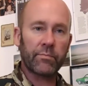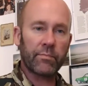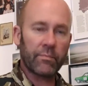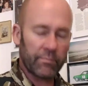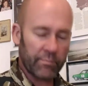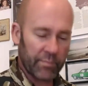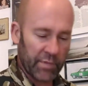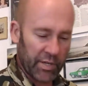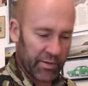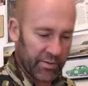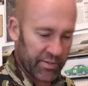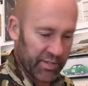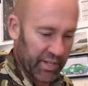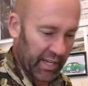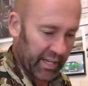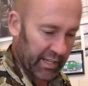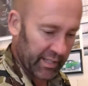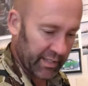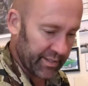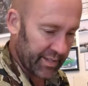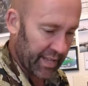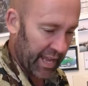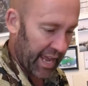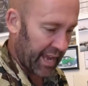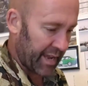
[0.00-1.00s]
musical
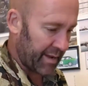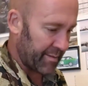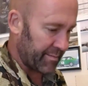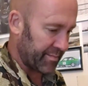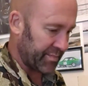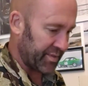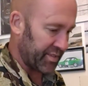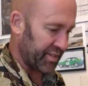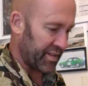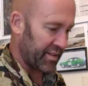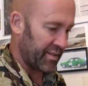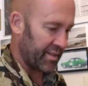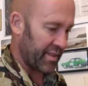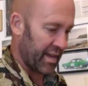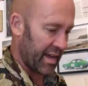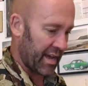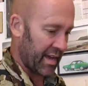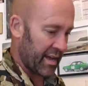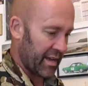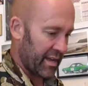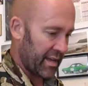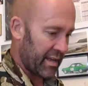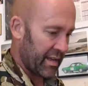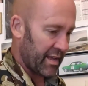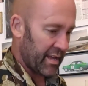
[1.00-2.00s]
names and that
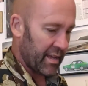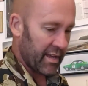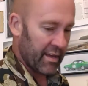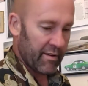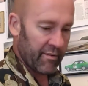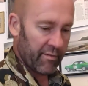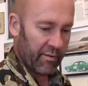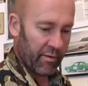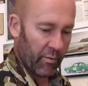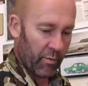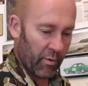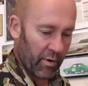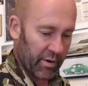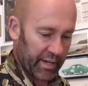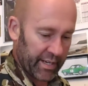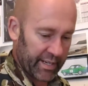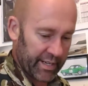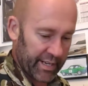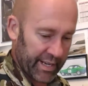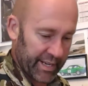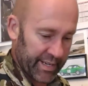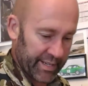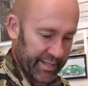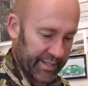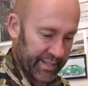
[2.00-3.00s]
for what it
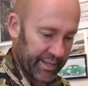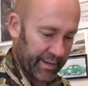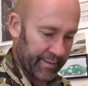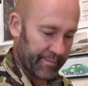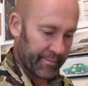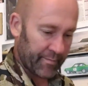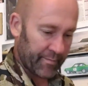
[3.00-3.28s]
is.